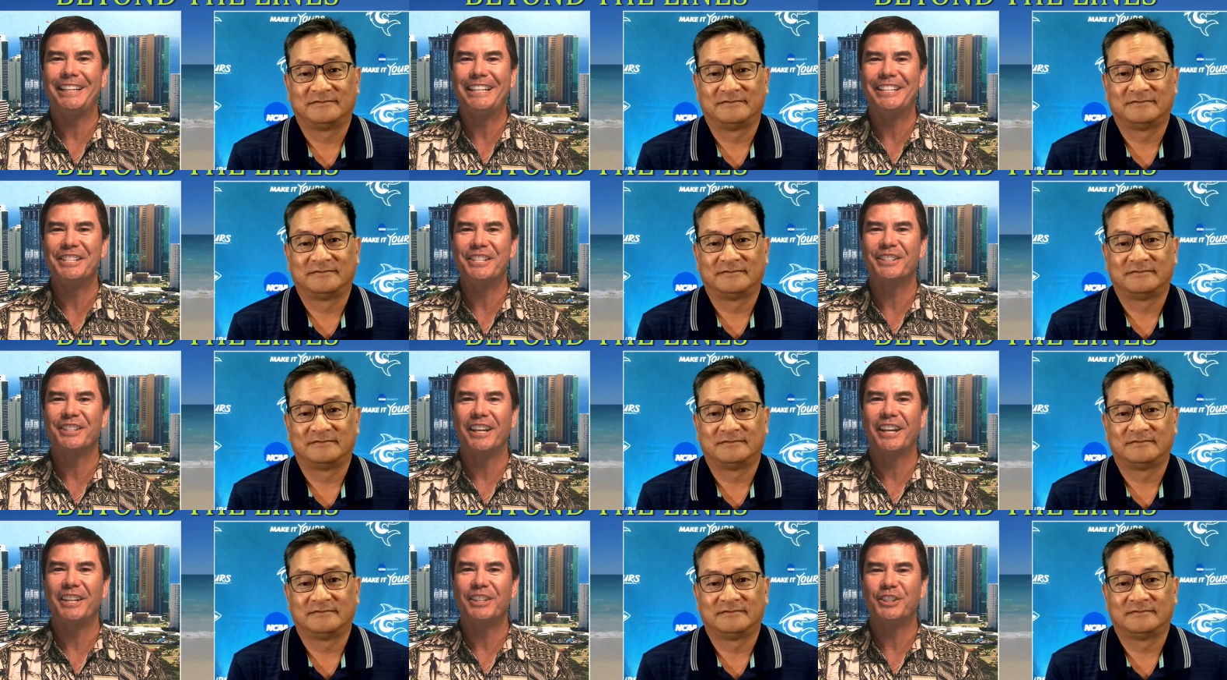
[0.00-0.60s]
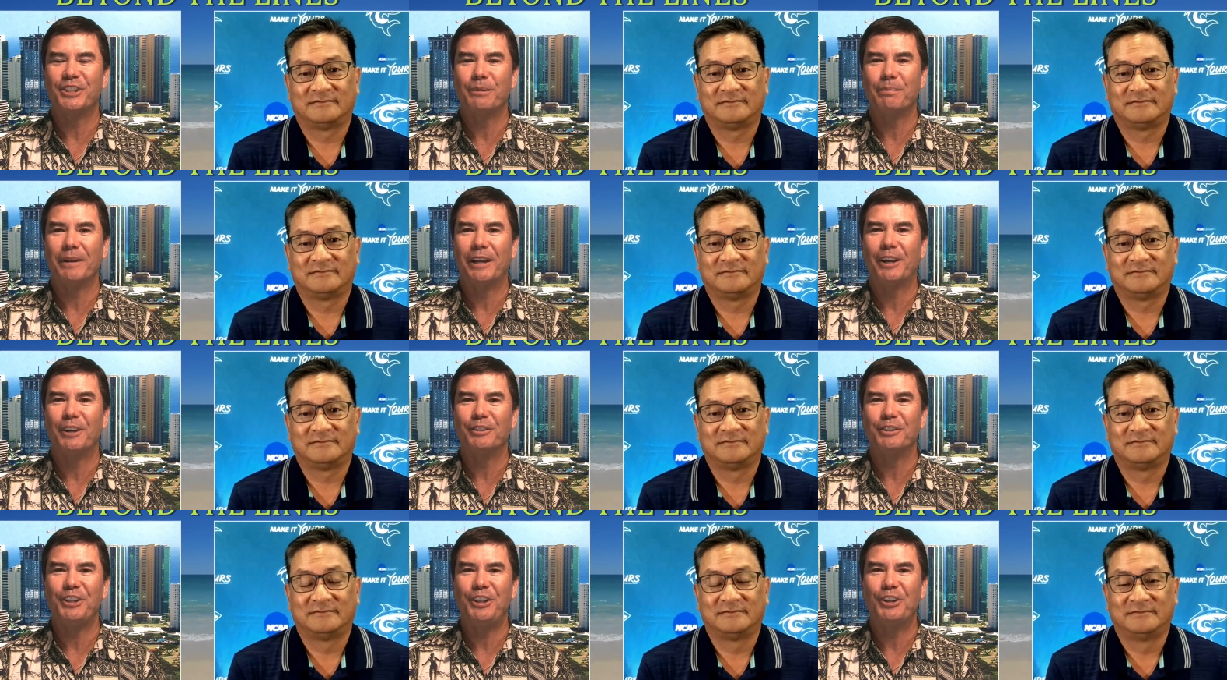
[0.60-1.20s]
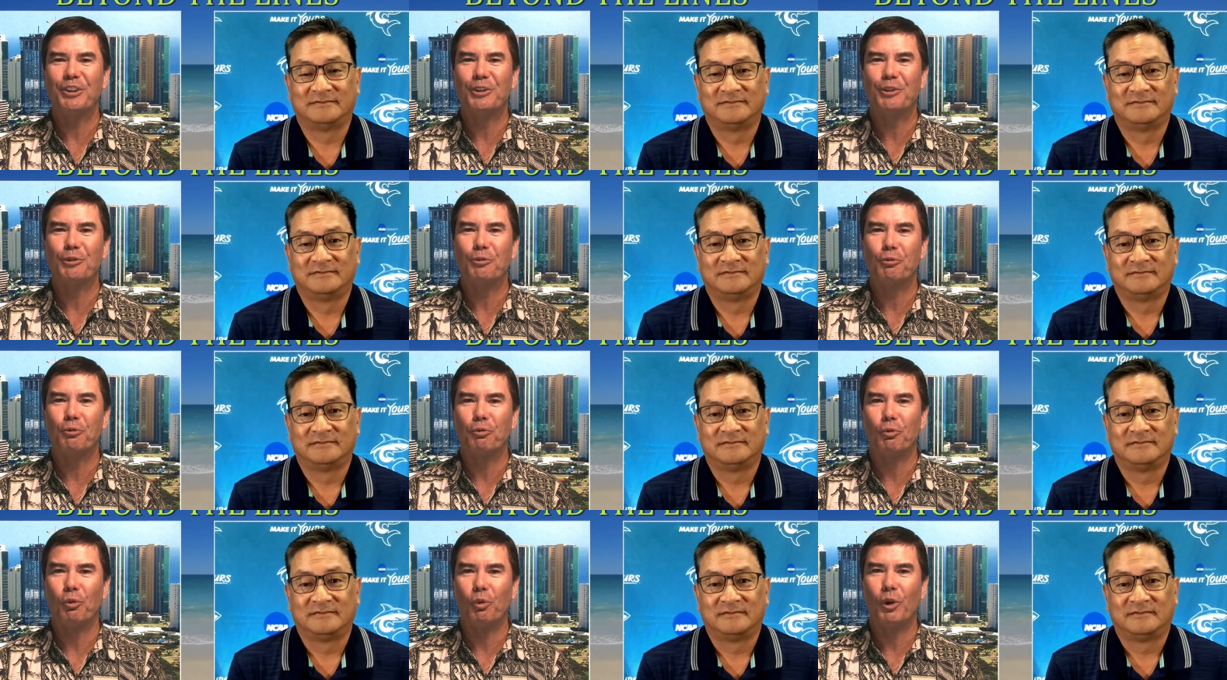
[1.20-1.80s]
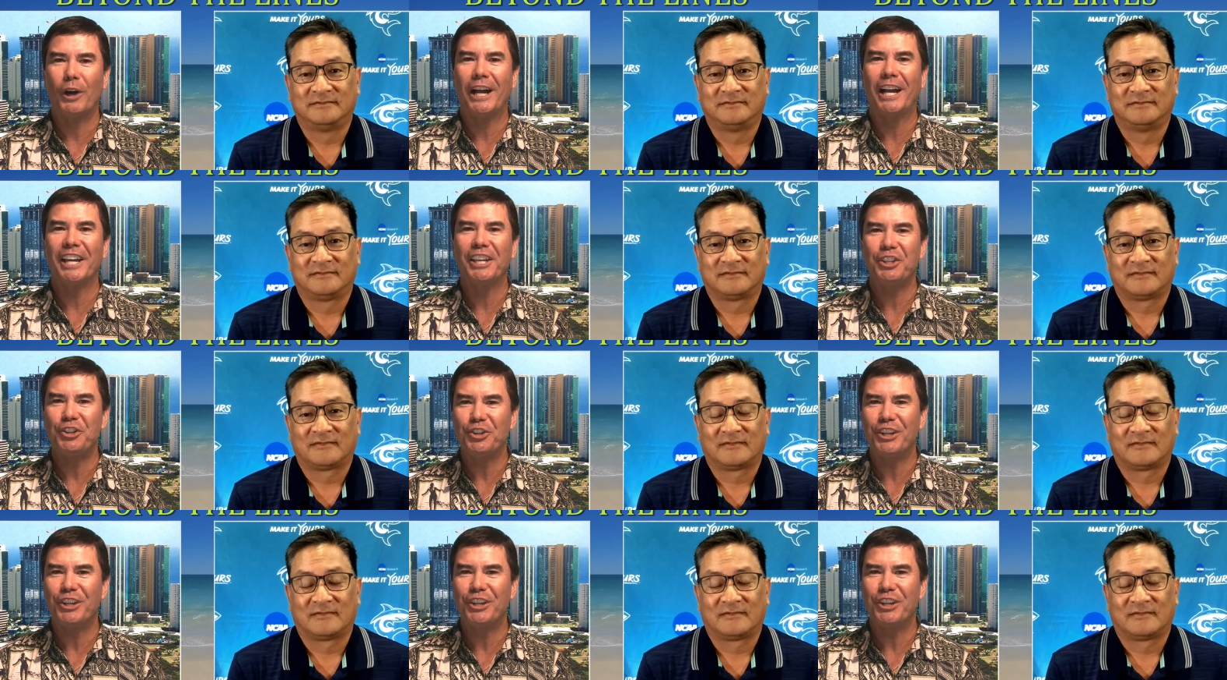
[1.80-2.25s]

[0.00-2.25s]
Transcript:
Speaker 1: insights about you know why you